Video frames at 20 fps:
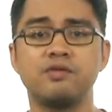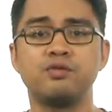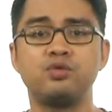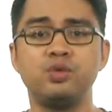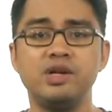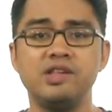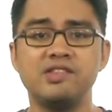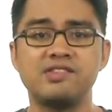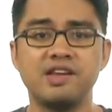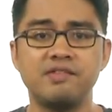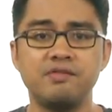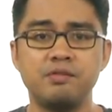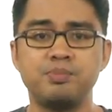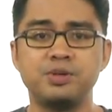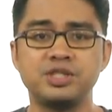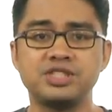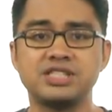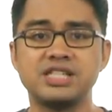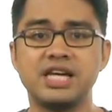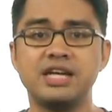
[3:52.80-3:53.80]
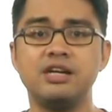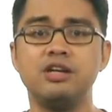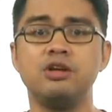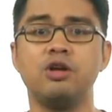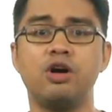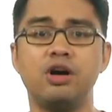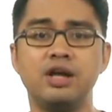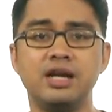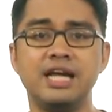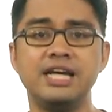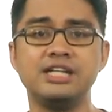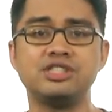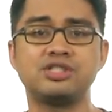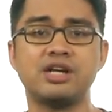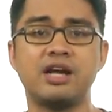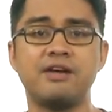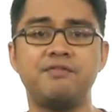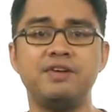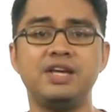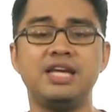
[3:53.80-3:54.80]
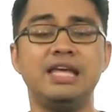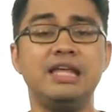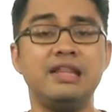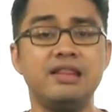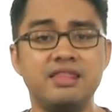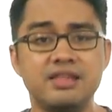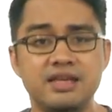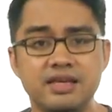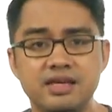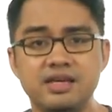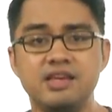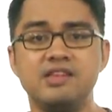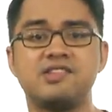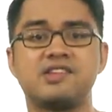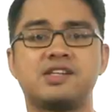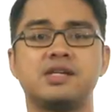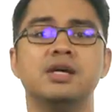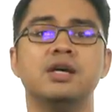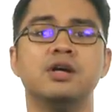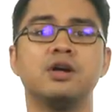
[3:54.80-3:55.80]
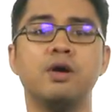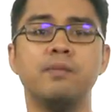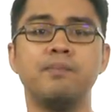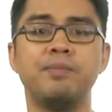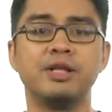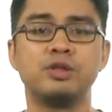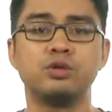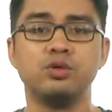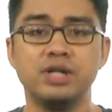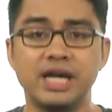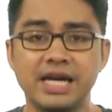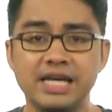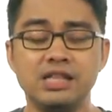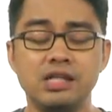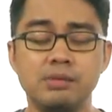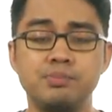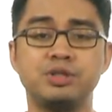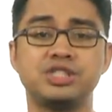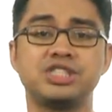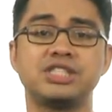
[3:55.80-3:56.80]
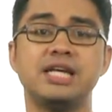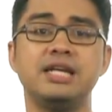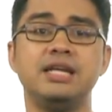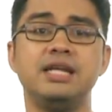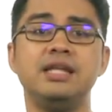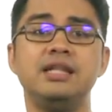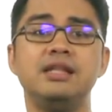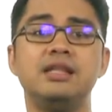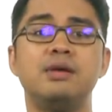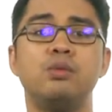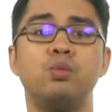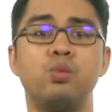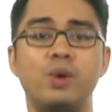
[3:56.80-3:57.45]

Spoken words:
of 27% in online traffic in the East compared to 19% in the